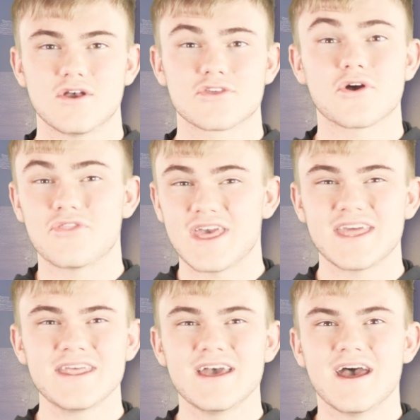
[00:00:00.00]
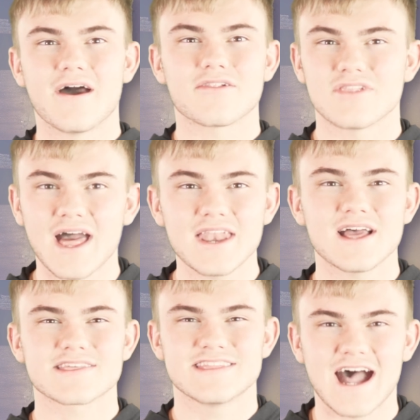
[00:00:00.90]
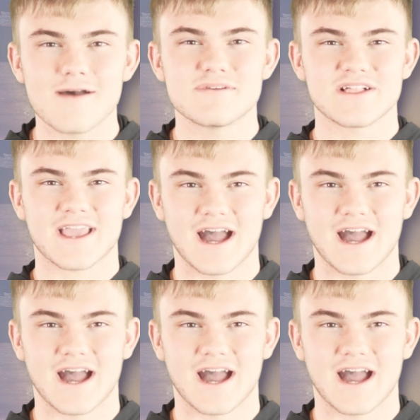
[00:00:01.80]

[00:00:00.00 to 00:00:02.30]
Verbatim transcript: So then, let us not be like